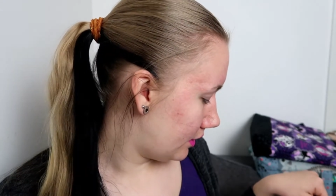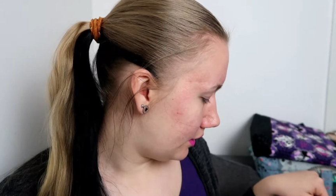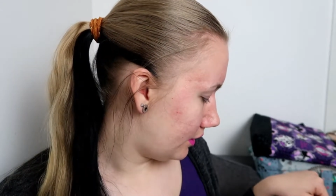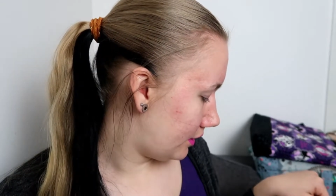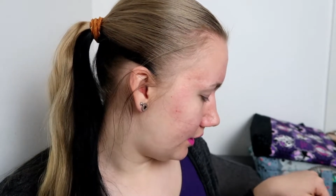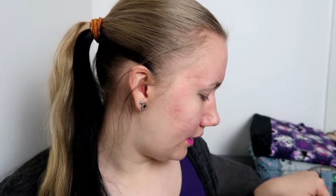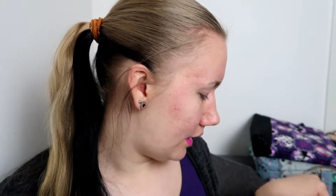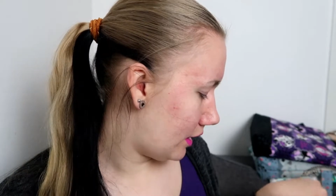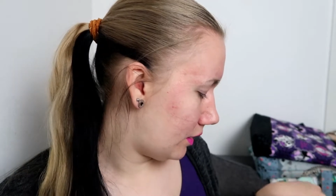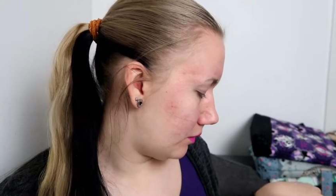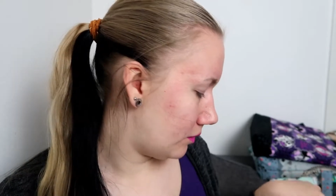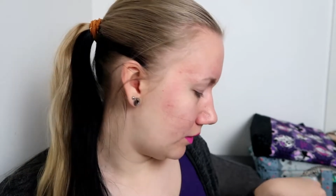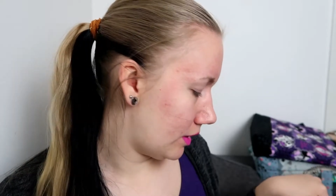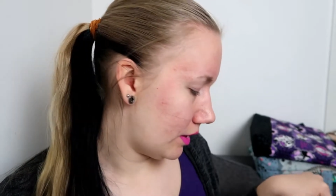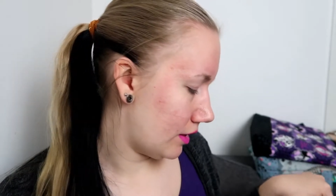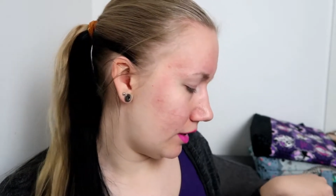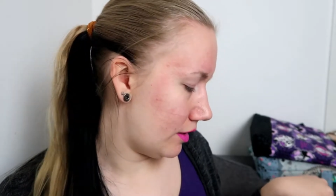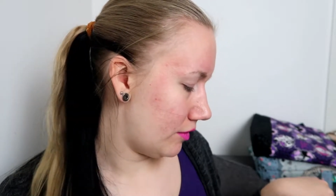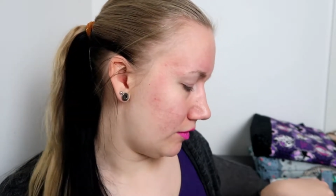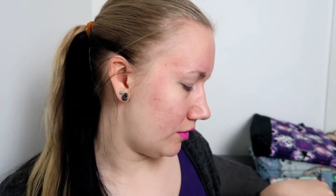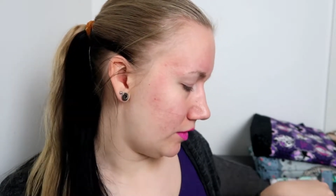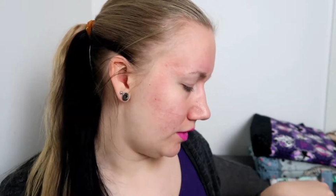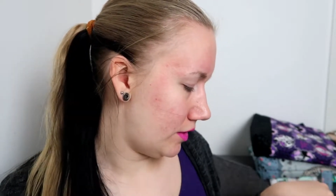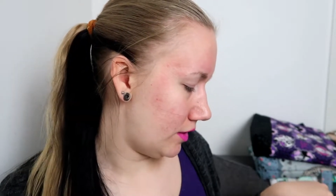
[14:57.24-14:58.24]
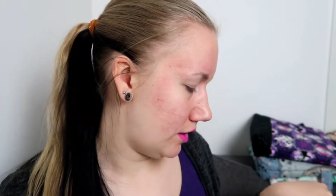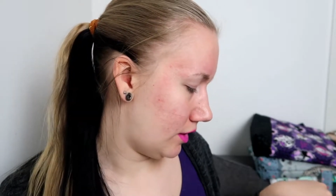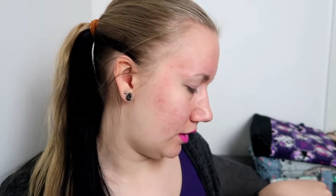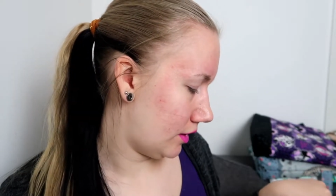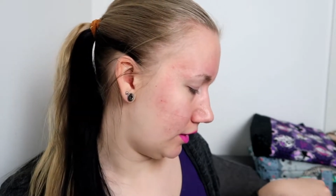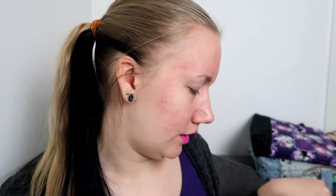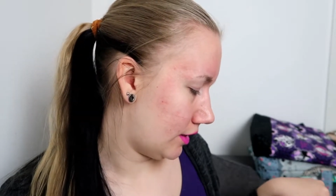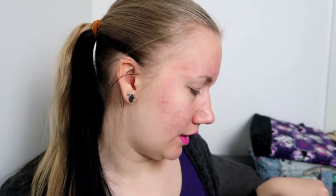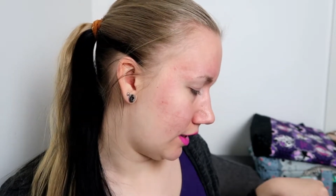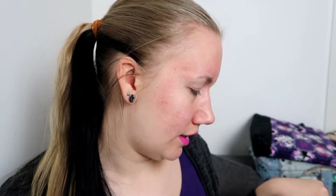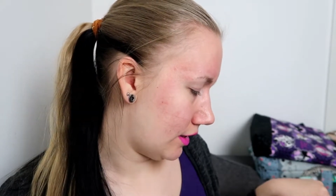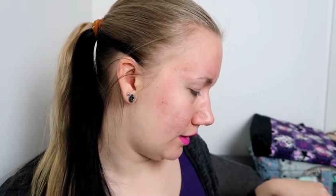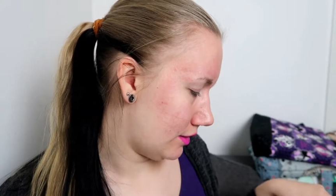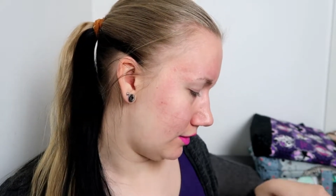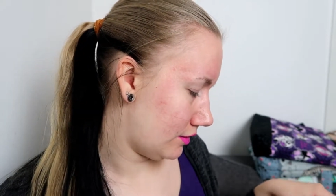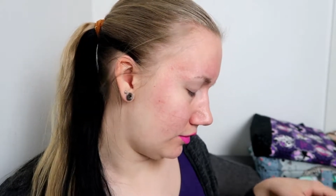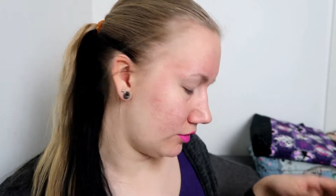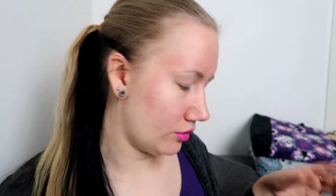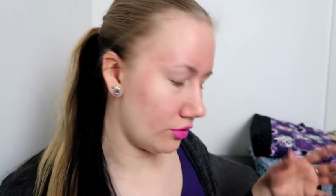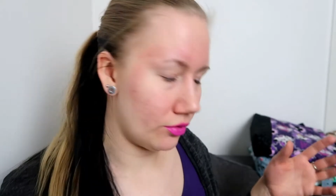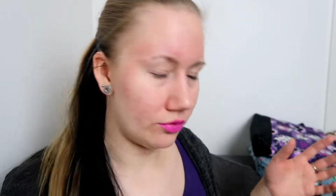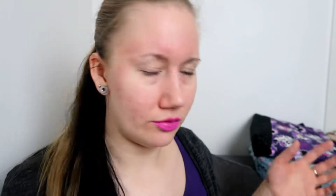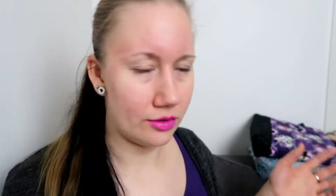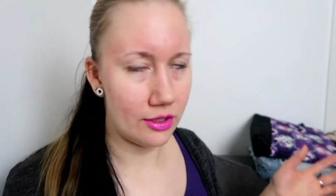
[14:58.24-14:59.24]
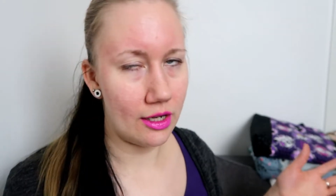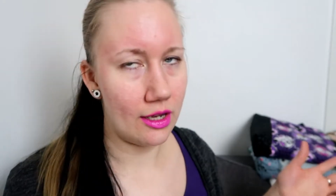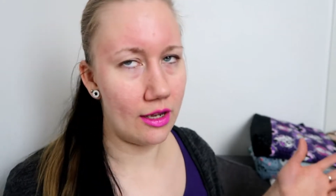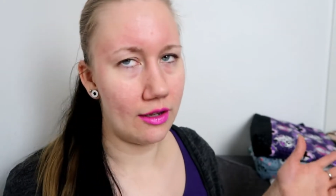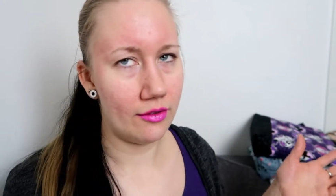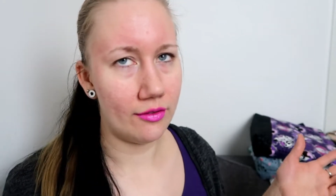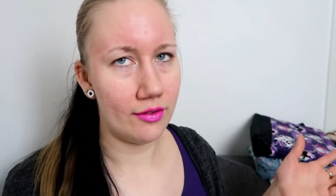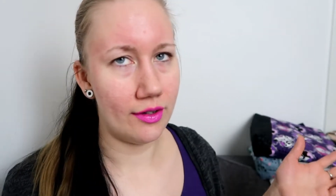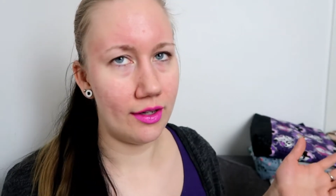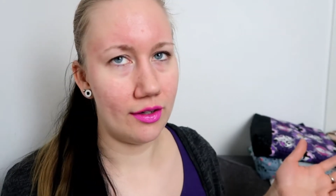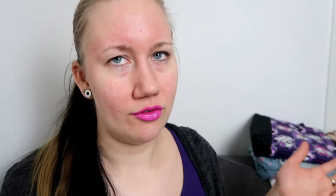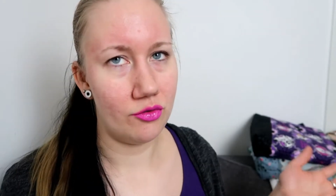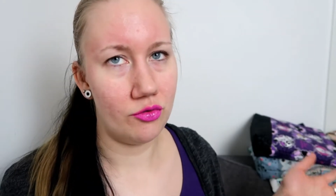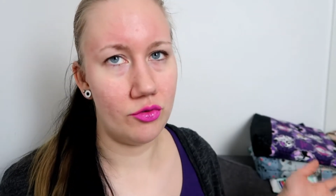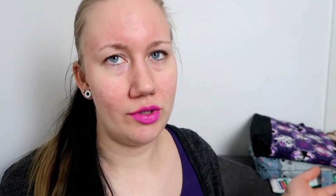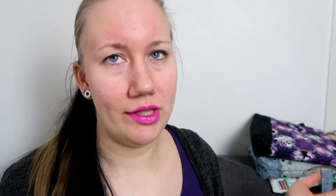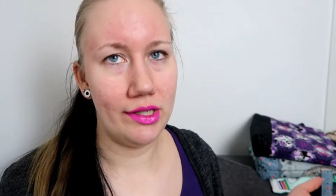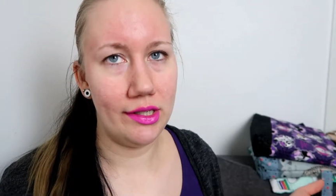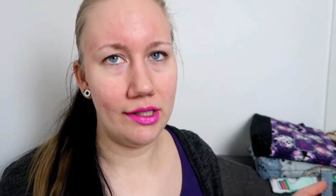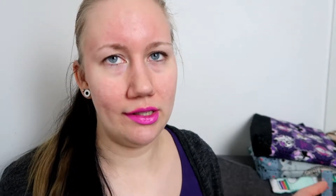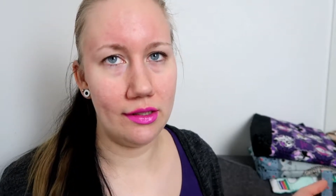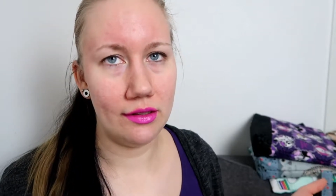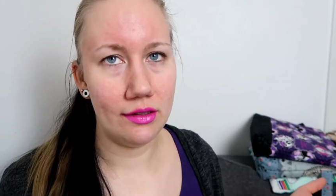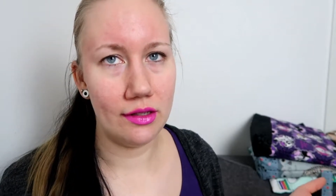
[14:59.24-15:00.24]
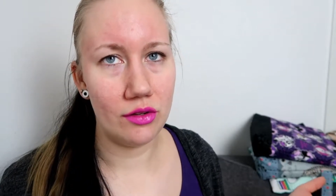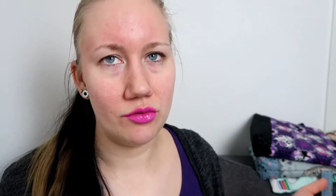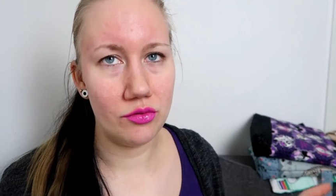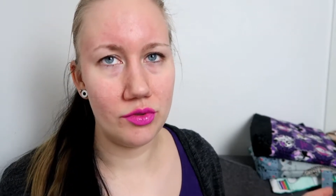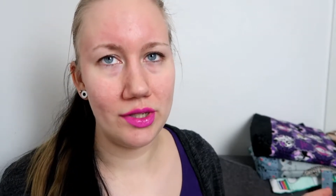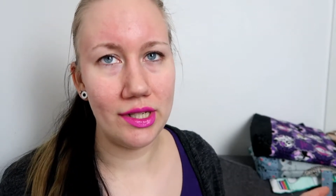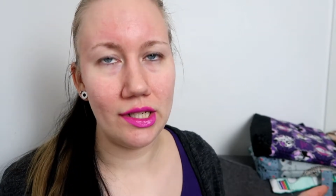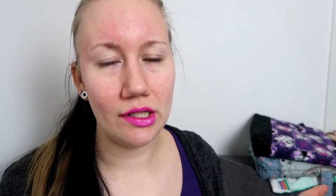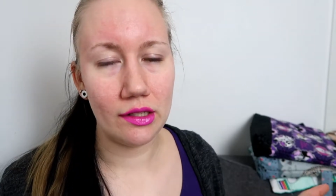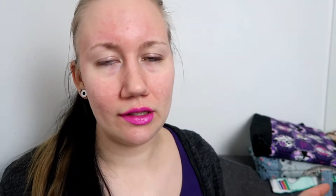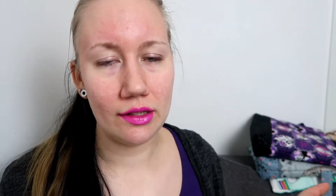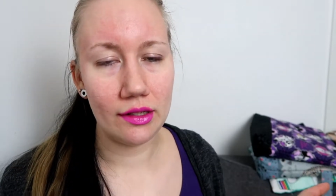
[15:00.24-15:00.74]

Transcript: named everything that don't have a real